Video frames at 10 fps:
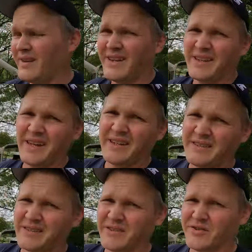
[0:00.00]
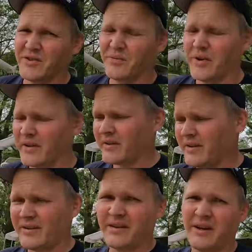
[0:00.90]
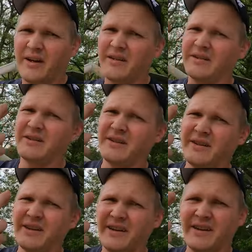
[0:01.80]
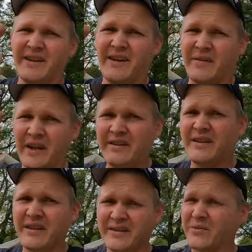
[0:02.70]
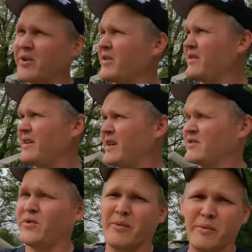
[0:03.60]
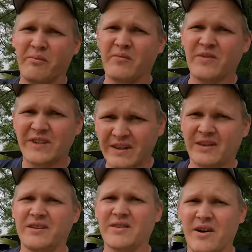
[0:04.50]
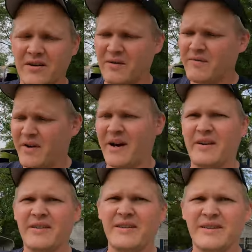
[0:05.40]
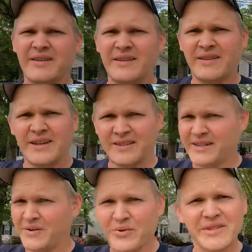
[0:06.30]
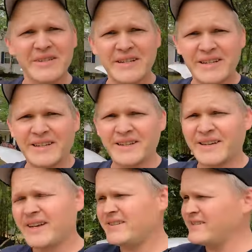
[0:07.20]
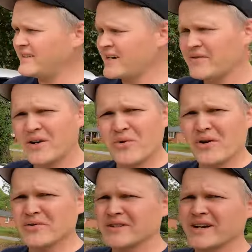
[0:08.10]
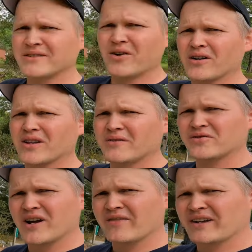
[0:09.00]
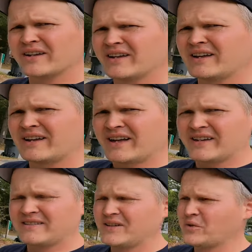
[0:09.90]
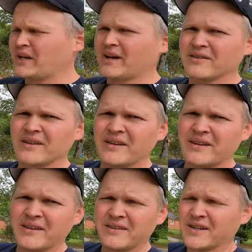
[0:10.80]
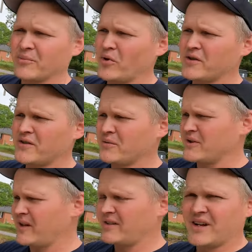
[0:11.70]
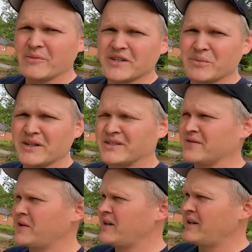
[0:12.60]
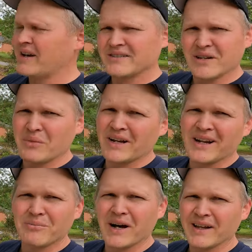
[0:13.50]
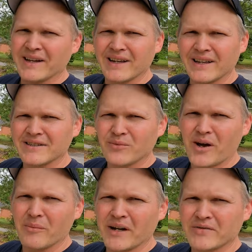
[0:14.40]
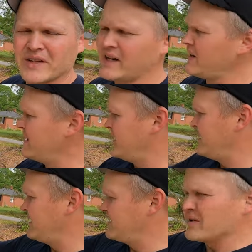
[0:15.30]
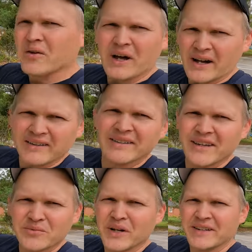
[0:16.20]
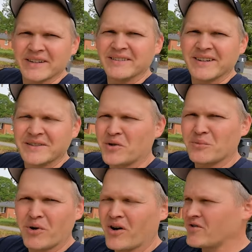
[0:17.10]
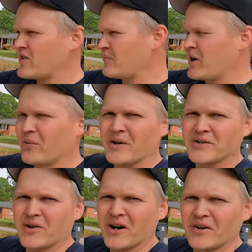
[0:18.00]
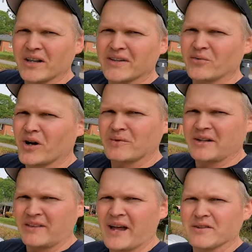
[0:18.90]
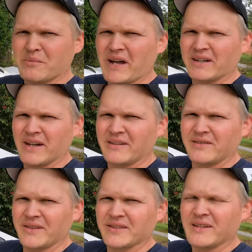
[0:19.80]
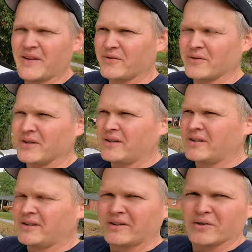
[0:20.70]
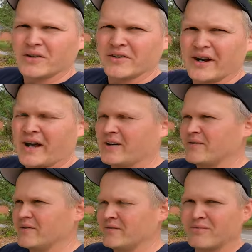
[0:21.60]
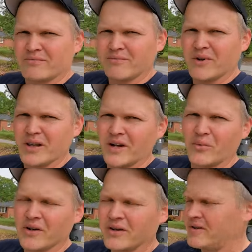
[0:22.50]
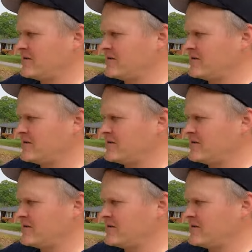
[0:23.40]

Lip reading: And the AC should work. If the AC doesn't work in this thing, I swear I'm going to set this car on fire. Like I said, it was DE, AC and everything worked. It was a nice I loved driving it. AC went out. The compressor was like dumb expensive. I was like, man, I can buy like LS swap mounts for that. So that's what I did. I tore it apart and tried to make a race car out of it, LS swapped it. And now it's back like this after, you know, a year and a half of a lot of work.